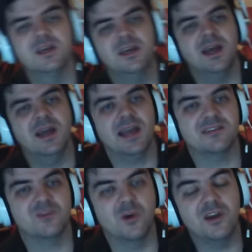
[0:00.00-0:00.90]
X
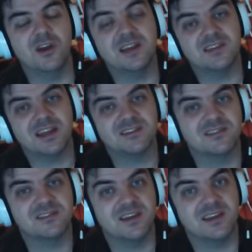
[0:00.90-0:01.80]
squared has an x
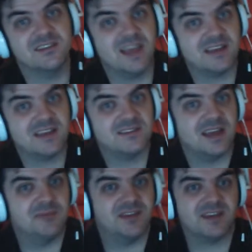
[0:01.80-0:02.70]
and it's x times
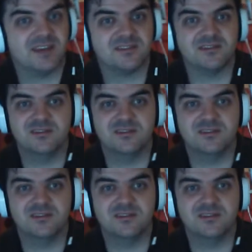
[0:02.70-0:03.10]
x.